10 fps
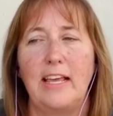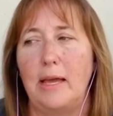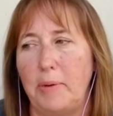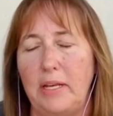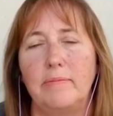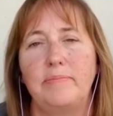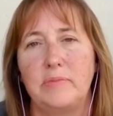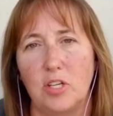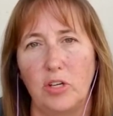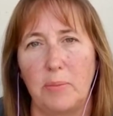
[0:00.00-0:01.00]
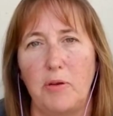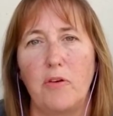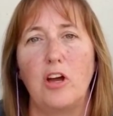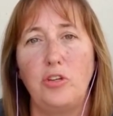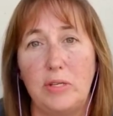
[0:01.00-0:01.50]
I mean, don't get me
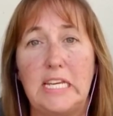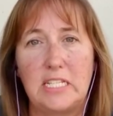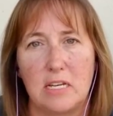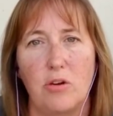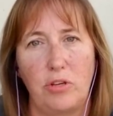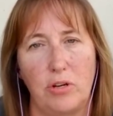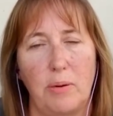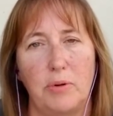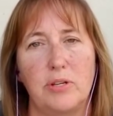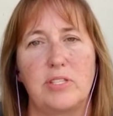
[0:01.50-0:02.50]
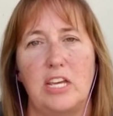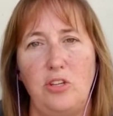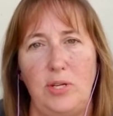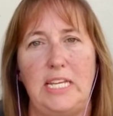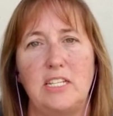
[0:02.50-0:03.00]
wrong, you need to know your numbers and
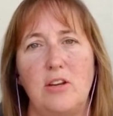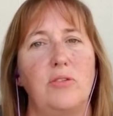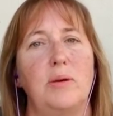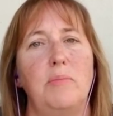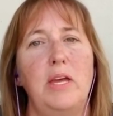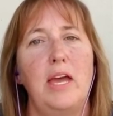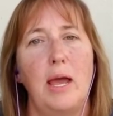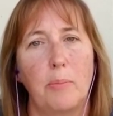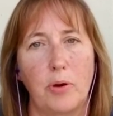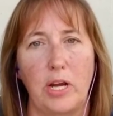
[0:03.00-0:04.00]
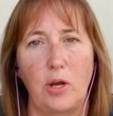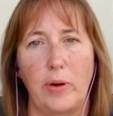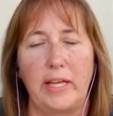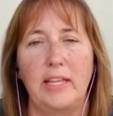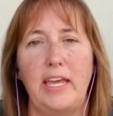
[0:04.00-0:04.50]
you need to know them pretty
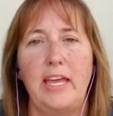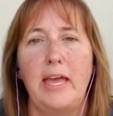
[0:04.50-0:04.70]
quickly.